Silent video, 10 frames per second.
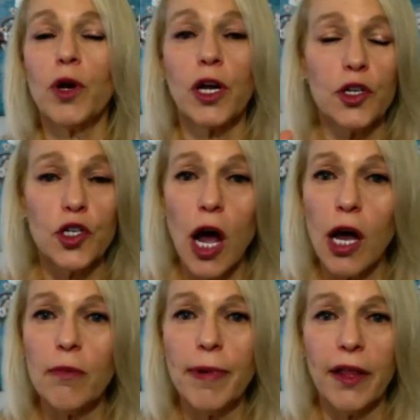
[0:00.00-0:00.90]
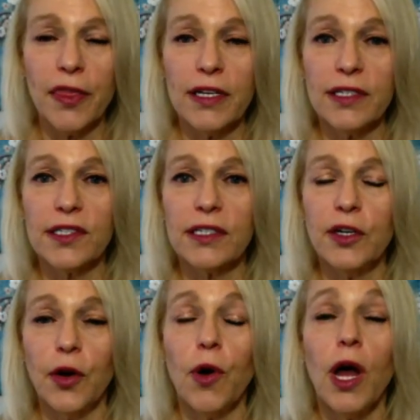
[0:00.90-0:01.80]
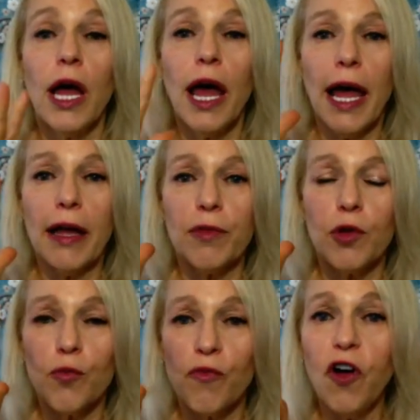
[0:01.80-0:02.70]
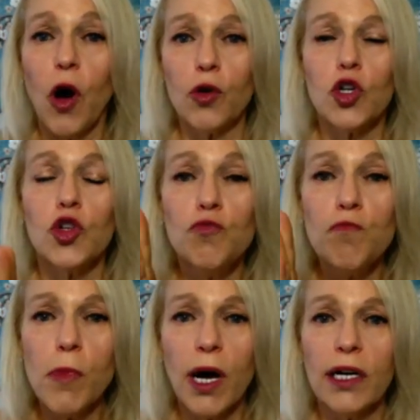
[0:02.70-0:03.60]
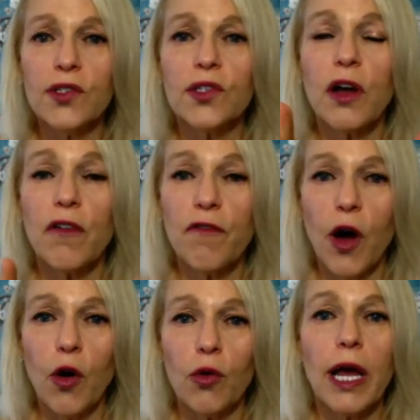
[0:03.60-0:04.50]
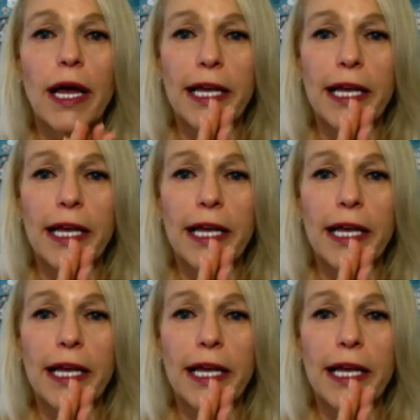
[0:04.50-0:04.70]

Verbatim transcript: We're going to talk about this, you know, vote. You must vote.